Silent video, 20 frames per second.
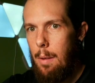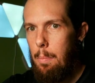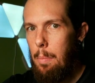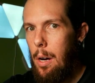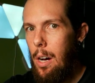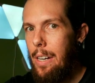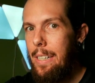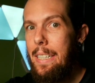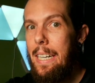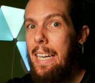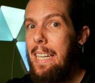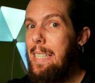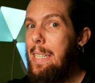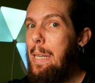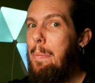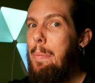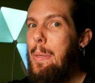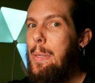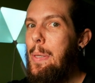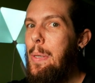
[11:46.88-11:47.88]
podcast
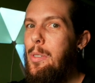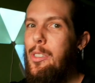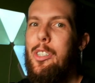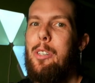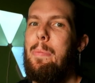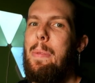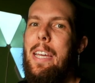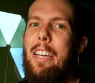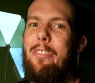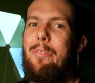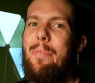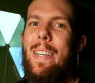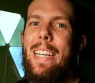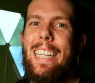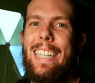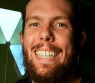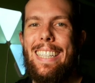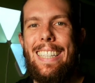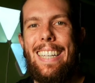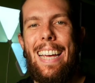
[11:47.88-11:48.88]
episodes you may have
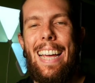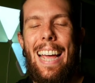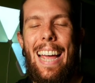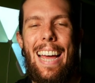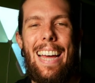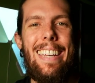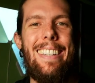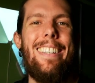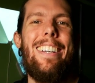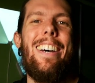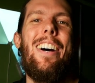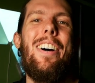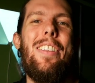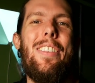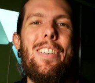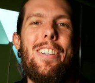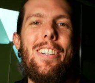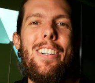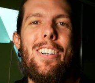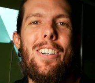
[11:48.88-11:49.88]
missed, and
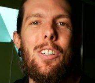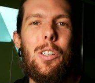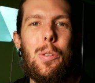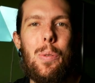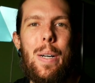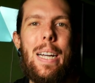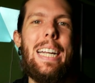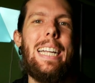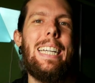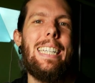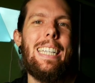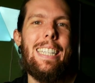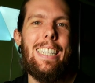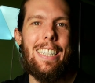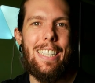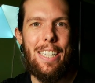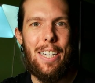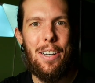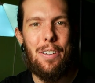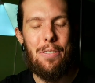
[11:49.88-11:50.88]
other great
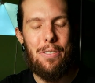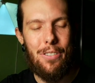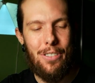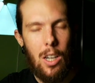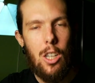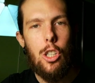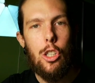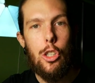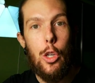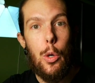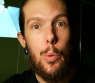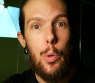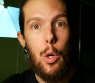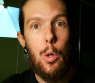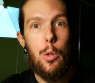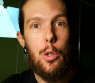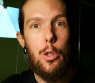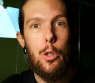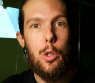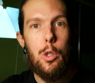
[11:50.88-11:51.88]
stuff. So go
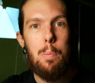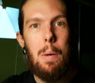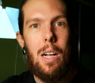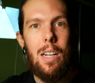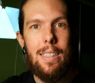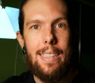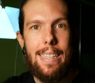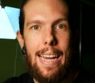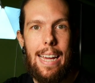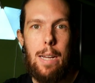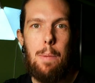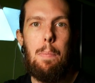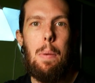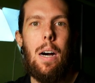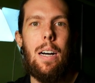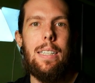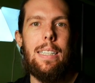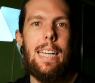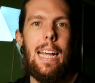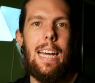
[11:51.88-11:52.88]
to small tech
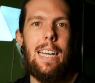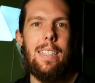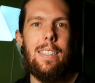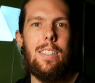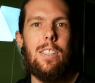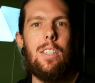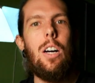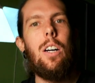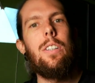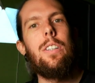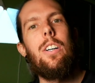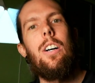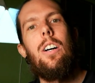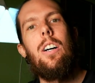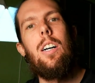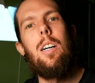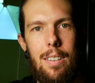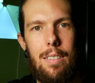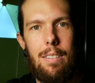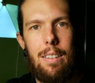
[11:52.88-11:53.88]
podcast dot
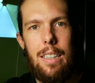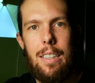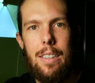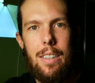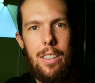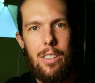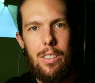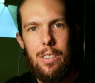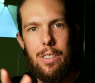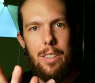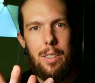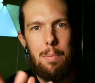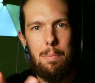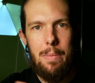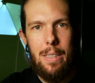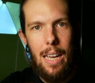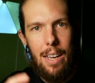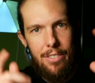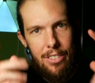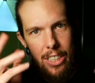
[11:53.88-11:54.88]
com, and there's some
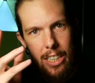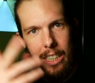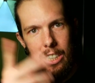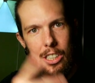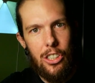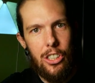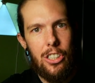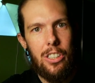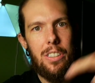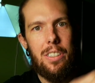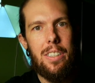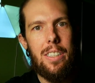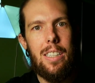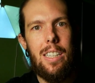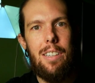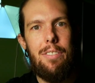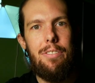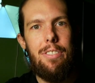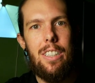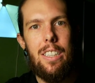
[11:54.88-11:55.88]
navigation
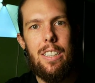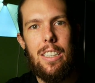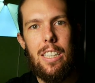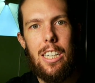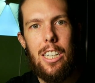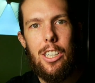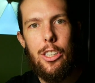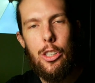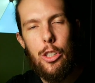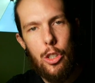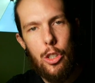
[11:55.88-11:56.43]
stuff in there. You